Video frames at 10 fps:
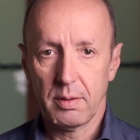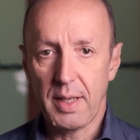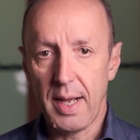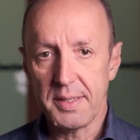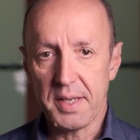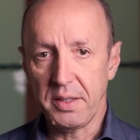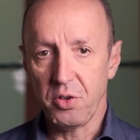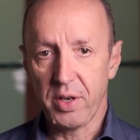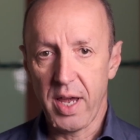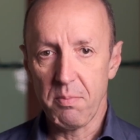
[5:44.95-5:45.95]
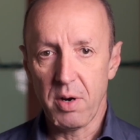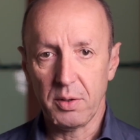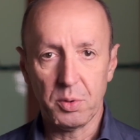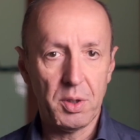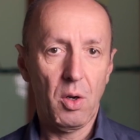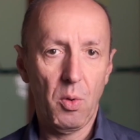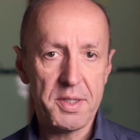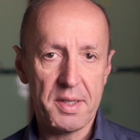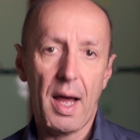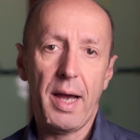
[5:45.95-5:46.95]
Then set your camera to the
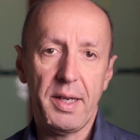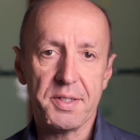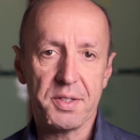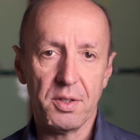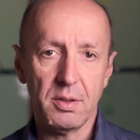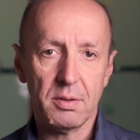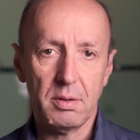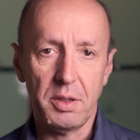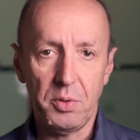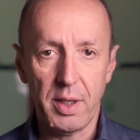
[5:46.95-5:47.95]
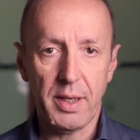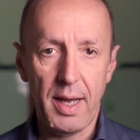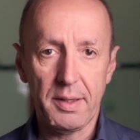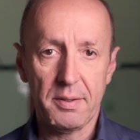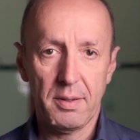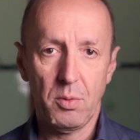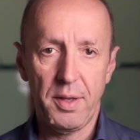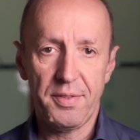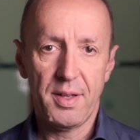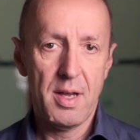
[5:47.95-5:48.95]
lowest ISO that you can get
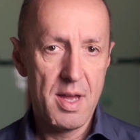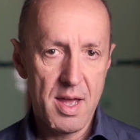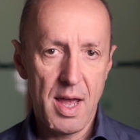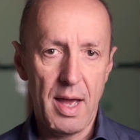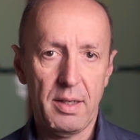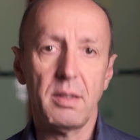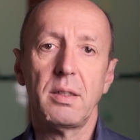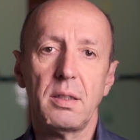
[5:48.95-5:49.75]
with and